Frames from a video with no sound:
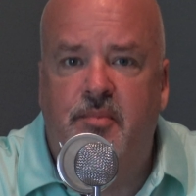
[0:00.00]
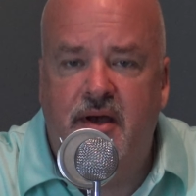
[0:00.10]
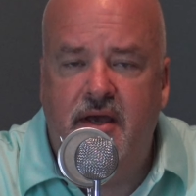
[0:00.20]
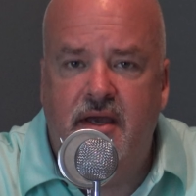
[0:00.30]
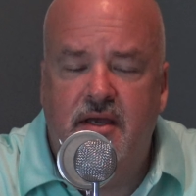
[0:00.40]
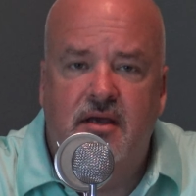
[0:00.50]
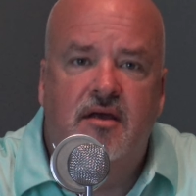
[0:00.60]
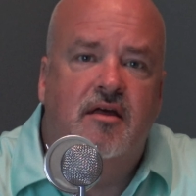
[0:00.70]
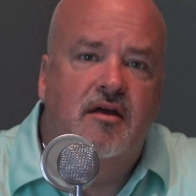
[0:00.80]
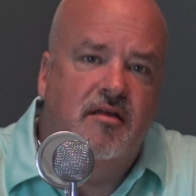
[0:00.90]
pay,
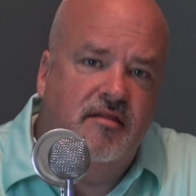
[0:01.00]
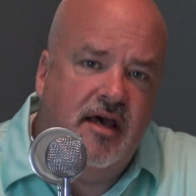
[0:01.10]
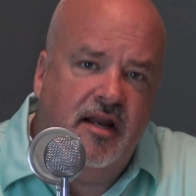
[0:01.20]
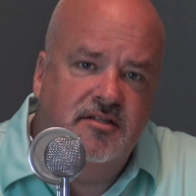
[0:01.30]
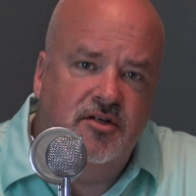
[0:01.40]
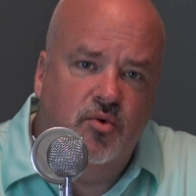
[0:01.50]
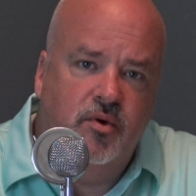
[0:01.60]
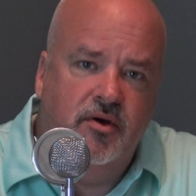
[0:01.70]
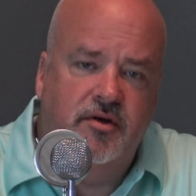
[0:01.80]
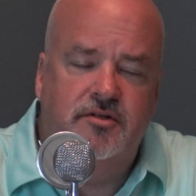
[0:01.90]
that is an
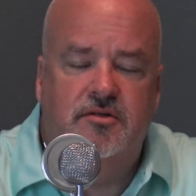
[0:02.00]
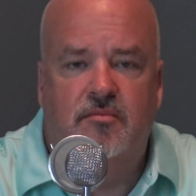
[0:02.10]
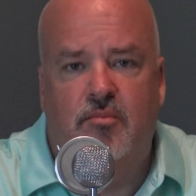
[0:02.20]
arrearage.